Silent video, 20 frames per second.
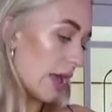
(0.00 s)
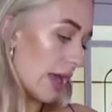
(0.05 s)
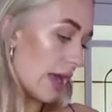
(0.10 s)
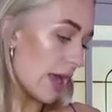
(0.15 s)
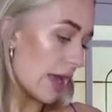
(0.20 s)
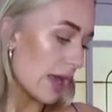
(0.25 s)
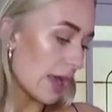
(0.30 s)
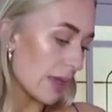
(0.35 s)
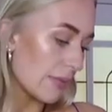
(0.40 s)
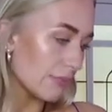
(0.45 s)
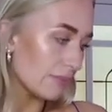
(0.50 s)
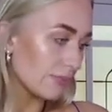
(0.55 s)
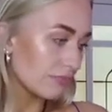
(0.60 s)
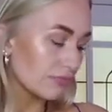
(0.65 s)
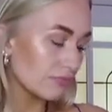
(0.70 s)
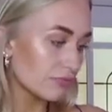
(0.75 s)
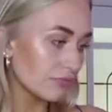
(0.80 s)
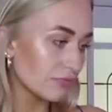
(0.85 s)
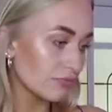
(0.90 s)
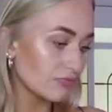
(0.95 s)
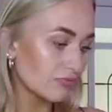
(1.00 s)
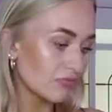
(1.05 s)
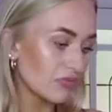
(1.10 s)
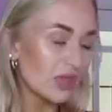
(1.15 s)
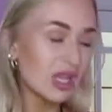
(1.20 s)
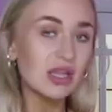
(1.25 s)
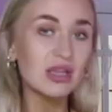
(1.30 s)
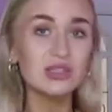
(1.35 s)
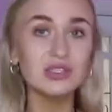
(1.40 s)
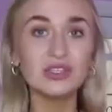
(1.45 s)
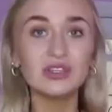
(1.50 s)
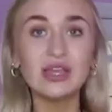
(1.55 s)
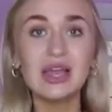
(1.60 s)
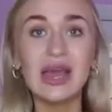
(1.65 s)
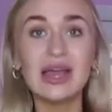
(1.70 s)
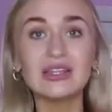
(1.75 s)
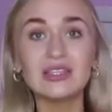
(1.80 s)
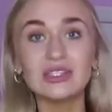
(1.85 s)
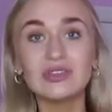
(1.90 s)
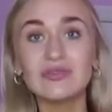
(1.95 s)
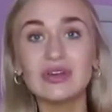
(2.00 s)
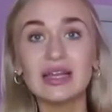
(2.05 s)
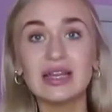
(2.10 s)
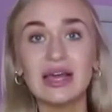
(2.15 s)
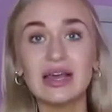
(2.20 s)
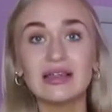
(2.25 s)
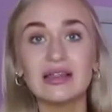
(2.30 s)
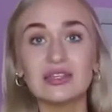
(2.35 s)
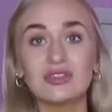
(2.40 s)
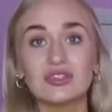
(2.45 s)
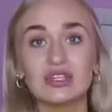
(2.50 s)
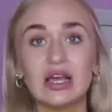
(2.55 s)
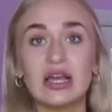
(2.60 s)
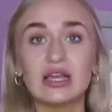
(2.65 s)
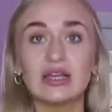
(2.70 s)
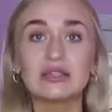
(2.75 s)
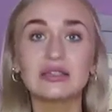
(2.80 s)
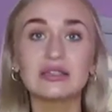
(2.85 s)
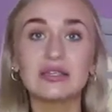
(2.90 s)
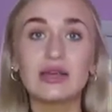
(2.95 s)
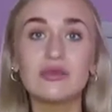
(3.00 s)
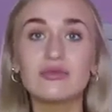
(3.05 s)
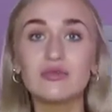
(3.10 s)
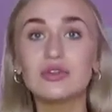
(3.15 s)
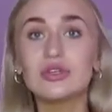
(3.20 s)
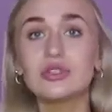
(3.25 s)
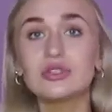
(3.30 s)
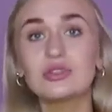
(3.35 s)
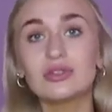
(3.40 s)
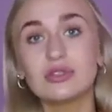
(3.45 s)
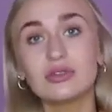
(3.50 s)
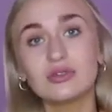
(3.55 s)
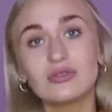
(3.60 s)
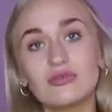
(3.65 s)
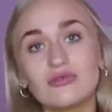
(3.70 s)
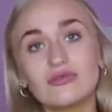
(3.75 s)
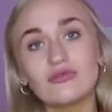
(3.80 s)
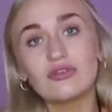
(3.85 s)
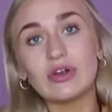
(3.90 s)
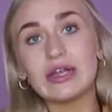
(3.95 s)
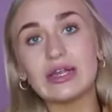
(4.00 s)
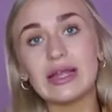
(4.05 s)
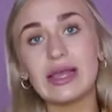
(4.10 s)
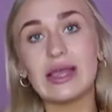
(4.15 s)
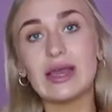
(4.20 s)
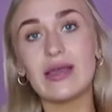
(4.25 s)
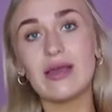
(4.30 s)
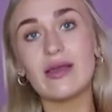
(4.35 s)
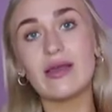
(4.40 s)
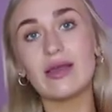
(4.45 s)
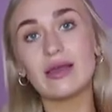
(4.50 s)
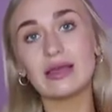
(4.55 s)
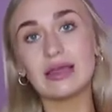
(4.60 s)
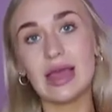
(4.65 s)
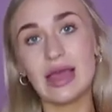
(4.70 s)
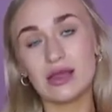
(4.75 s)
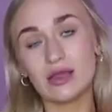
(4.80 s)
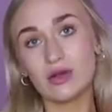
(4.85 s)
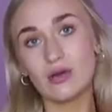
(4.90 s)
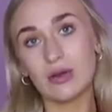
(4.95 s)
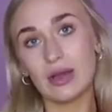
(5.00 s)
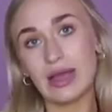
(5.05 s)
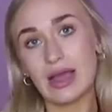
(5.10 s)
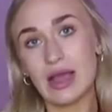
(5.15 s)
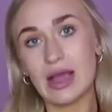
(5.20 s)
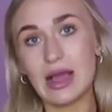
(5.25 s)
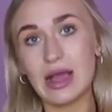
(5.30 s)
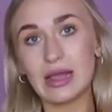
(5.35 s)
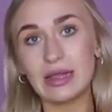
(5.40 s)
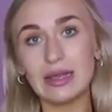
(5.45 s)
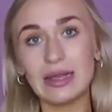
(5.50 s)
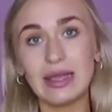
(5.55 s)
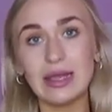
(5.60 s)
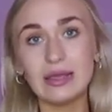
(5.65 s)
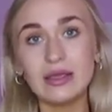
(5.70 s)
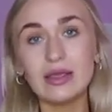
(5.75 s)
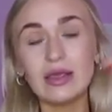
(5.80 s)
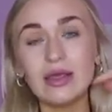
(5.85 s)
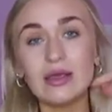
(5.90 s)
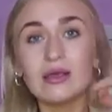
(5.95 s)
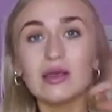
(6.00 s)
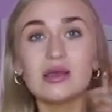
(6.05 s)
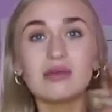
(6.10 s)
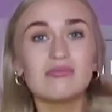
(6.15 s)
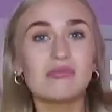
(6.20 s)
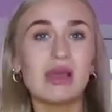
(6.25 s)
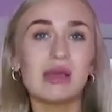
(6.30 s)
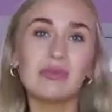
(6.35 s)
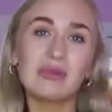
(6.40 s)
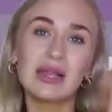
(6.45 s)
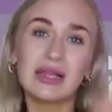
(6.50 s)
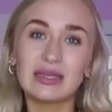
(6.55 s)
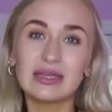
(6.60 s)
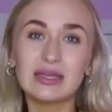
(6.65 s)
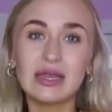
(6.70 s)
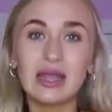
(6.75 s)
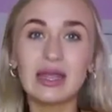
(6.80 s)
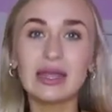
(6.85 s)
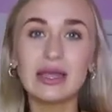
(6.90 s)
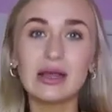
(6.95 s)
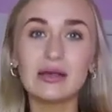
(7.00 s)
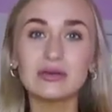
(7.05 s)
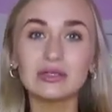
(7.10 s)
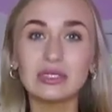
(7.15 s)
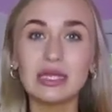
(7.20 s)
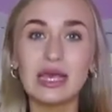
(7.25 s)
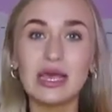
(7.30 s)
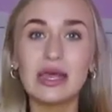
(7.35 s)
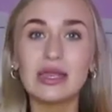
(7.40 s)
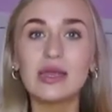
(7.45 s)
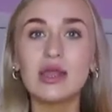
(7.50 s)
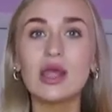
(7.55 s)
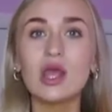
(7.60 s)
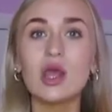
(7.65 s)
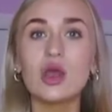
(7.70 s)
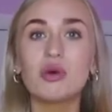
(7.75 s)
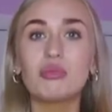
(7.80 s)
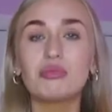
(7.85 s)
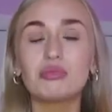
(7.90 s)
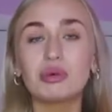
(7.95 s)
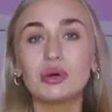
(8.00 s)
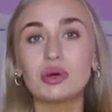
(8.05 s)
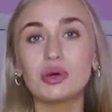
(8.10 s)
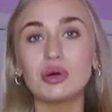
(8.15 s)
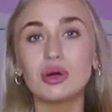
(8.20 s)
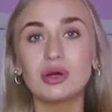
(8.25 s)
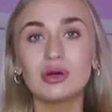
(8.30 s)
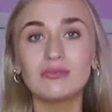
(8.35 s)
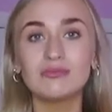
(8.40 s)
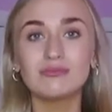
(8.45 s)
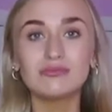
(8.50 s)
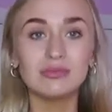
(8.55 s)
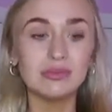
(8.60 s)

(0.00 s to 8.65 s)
Um, so yeah, I do really like this dress. I would rate it, again, quite highly maybe like an 8 out of 10 but